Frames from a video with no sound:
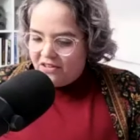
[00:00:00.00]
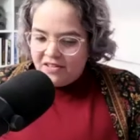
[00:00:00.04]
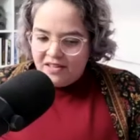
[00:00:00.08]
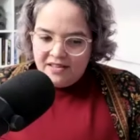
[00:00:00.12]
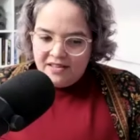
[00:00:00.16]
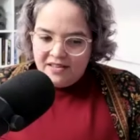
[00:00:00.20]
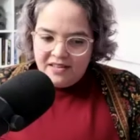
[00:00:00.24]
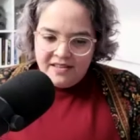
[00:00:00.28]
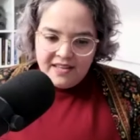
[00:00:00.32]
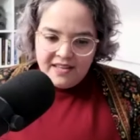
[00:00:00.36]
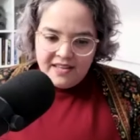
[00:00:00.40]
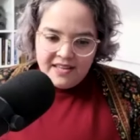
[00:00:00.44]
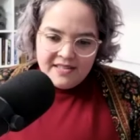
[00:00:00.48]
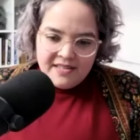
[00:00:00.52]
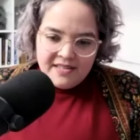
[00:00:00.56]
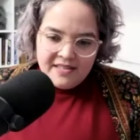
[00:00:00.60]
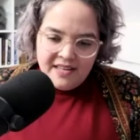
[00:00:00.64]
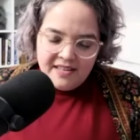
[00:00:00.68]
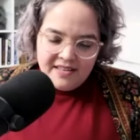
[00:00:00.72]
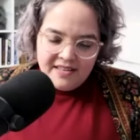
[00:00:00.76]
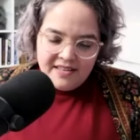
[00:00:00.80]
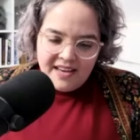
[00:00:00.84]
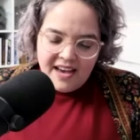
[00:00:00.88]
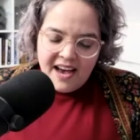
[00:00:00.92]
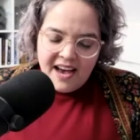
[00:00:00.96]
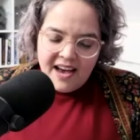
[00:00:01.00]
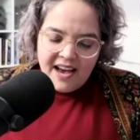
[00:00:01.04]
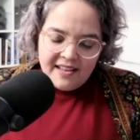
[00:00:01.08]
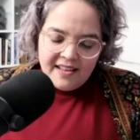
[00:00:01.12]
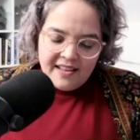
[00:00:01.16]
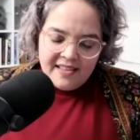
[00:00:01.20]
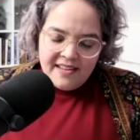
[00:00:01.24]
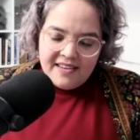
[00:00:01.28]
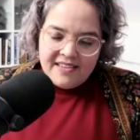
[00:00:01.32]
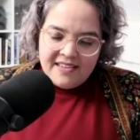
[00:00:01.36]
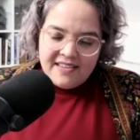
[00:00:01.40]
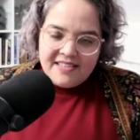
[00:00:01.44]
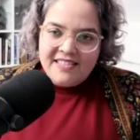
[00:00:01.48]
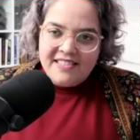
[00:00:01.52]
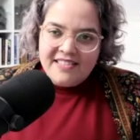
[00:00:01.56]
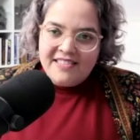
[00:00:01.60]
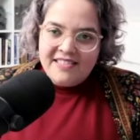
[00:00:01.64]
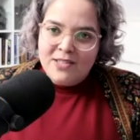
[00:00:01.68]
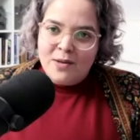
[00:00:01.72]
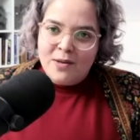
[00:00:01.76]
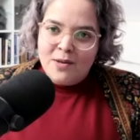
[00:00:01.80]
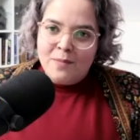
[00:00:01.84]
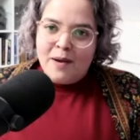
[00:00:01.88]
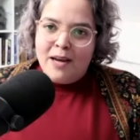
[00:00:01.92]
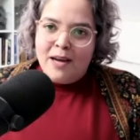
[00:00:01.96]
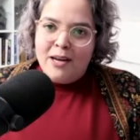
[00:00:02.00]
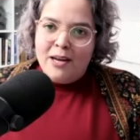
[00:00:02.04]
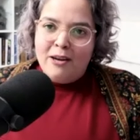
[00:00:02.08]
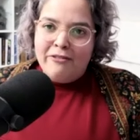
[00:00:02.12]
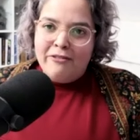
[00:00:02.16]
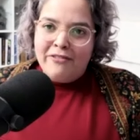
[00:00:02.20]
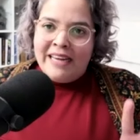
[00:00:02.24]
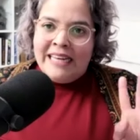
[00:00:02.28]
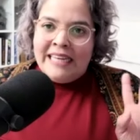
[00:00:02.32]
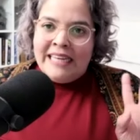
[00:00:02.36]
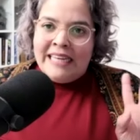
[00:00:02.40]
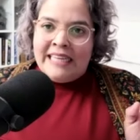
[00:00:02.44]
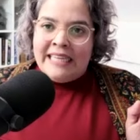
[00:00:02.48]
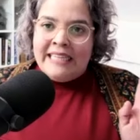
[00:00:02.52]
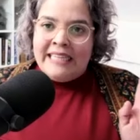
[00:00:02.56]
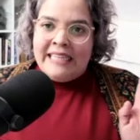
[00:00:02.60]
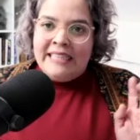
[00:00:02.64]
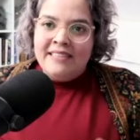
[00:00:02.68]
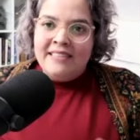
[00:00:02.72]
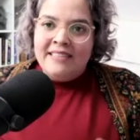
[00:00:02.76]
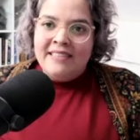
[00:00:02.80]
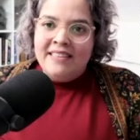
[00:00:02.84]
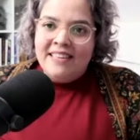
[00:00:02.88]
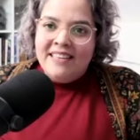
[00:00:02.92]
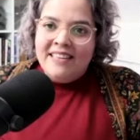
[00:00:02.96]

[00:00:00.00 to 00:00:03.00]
and then they said, yeah, there's some kind of elite